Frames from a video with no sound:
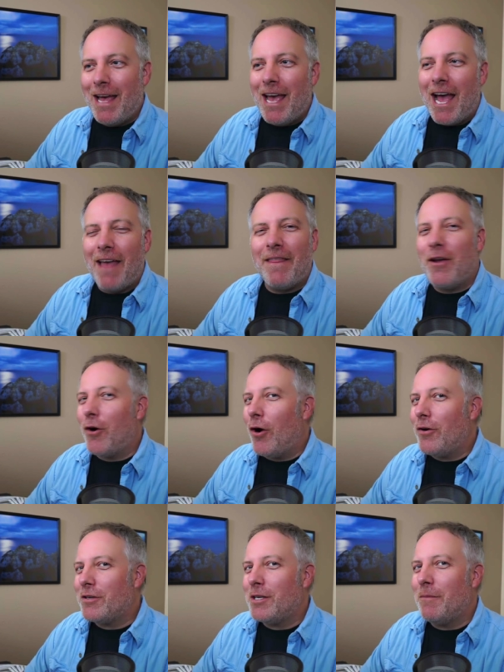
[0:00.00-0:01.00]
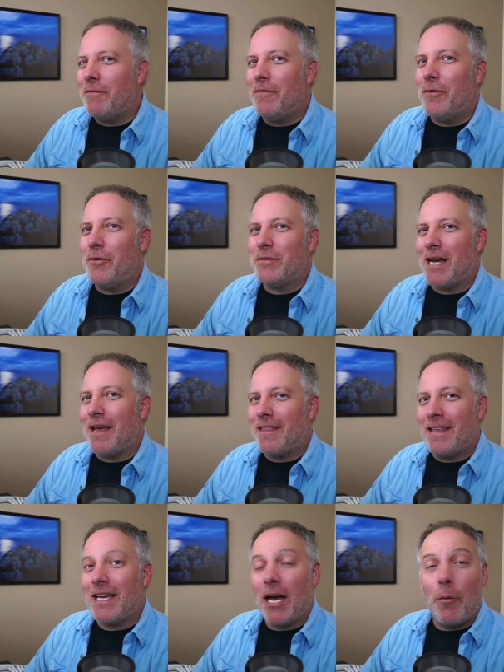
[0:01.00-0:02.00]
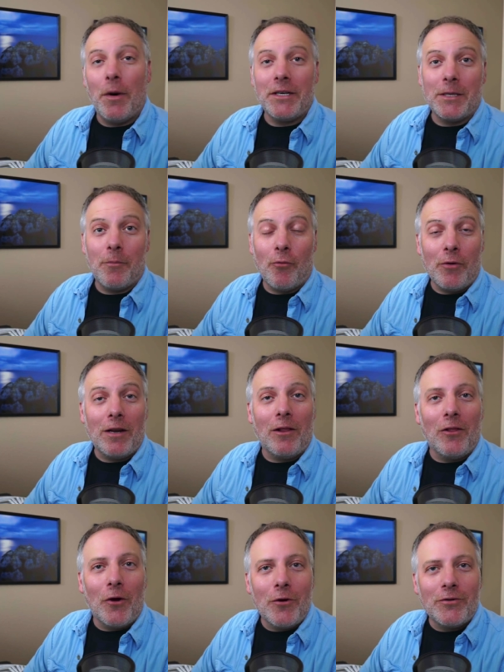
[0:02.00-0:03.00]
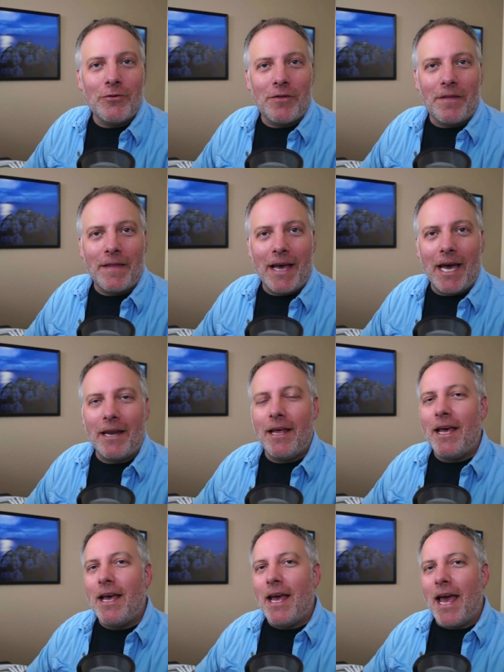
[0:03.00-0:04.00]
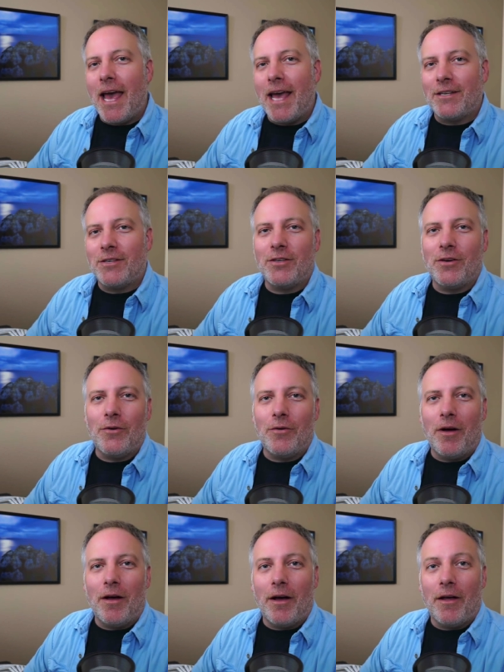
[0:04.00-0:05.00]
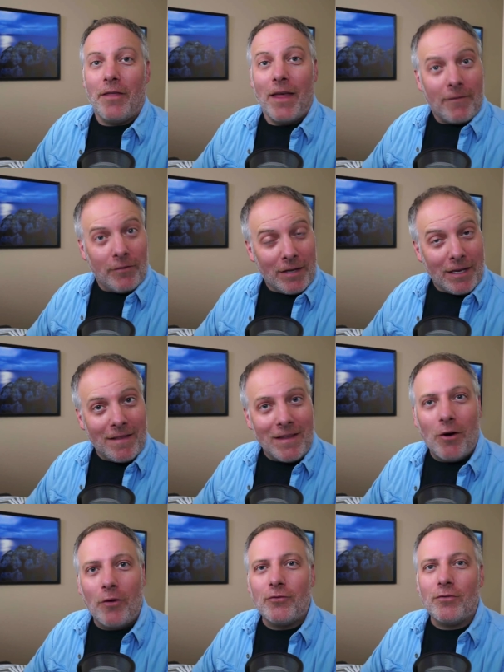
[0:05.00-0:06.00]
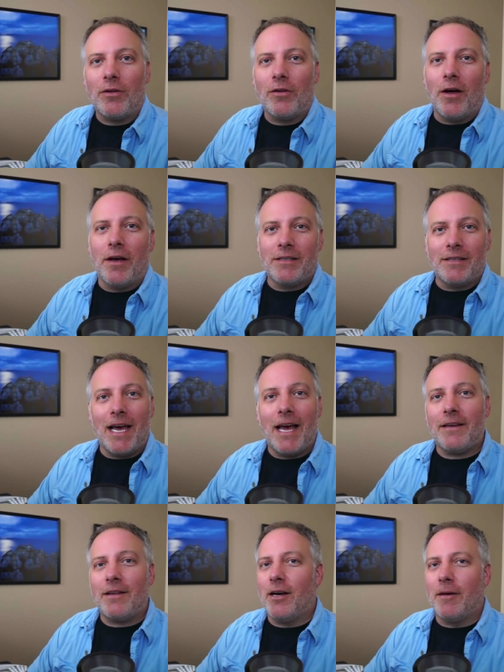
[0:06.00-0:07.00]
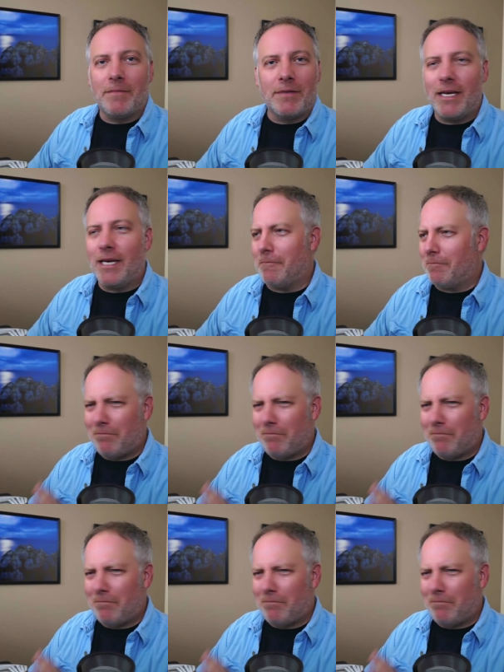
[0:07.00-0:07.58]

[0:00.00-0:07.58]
And there are some photos I think I want to print larger than that. And so thankfully, the Ultra Gloss, that comes in